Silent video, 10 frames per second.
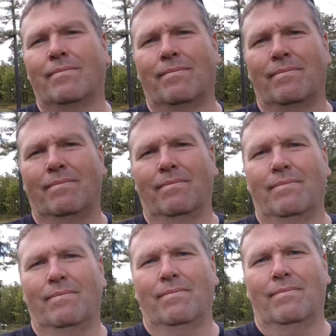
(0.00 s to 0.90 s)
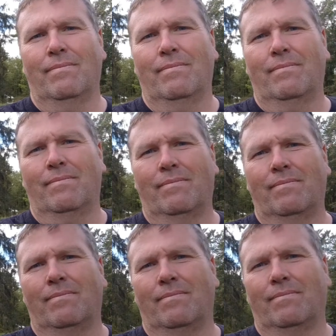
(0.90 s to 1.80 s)

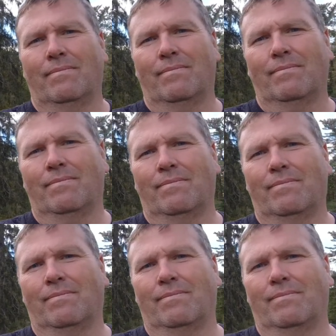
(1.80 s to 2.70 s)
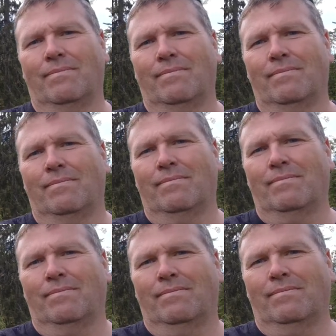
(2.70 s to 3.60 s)

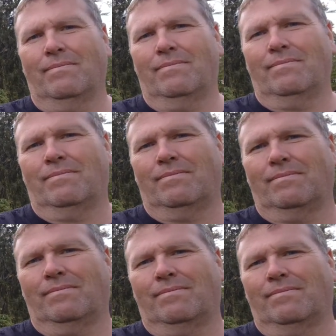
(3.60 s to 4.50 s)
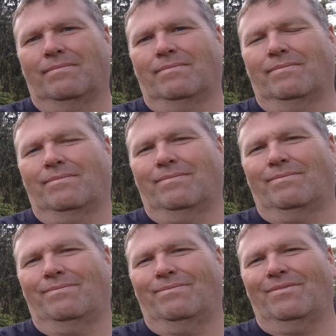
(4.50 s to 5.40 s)

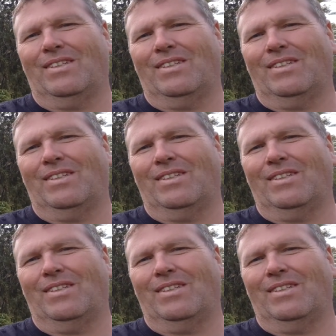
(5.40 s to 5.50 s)
No words are spoken by the person on screen.